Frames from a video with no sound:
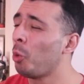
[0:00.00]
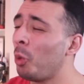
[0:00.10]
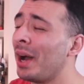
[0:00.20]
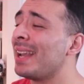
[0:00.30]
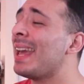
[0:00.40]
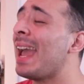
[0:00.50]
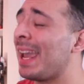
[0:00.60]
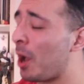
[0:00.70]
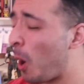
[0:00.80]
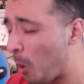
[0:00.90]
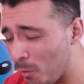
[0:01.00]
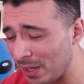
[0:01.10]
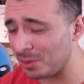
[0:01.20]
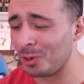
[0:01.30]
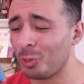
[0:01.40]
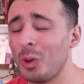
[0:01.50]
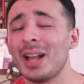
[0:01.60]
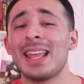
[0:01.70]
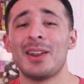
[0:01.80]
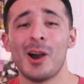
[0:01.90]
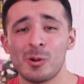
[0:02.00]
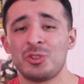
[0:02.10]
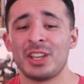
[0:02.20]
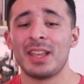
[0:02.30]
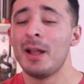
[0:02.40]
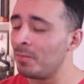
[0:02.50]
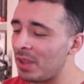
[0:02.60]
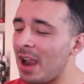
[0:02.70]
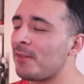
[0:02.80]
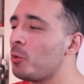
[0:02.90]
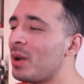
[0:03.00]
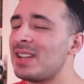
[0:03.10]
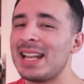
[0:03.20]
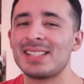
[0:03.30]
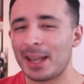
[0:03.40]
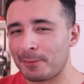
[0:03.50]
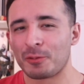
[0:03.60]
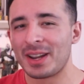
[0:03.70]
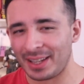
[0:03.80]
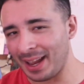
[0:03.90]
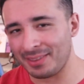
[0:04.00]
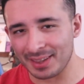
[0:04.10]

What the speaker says: What a homie, dude. What an OG. Everyone needs a friend like